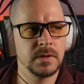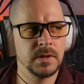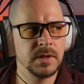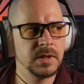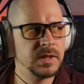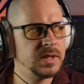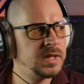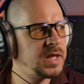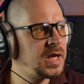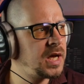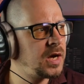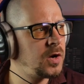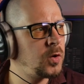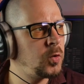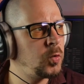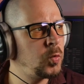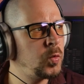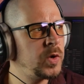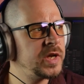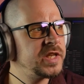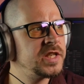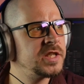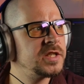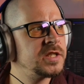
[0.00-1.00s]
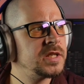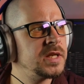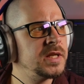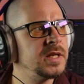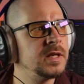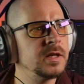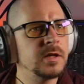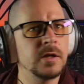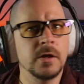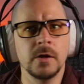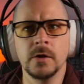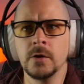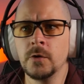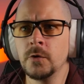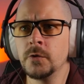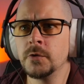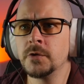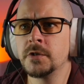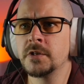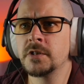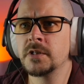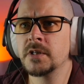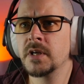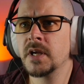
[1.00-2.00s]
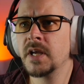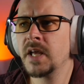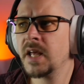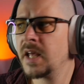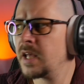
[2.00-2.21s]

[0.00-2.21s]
Yeah, which includes